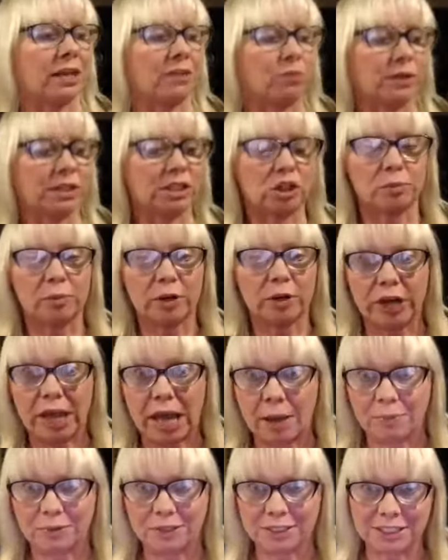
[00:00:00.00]
I have Winterberry
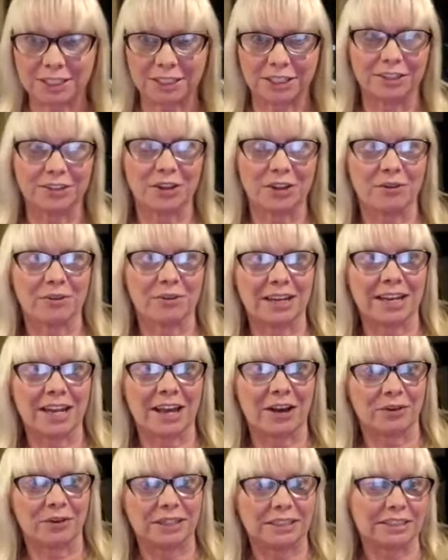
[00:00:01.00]
apple tea in there right
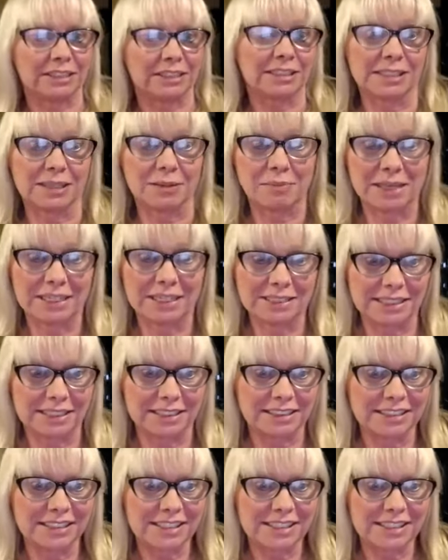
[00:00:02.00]
now and it's amazing.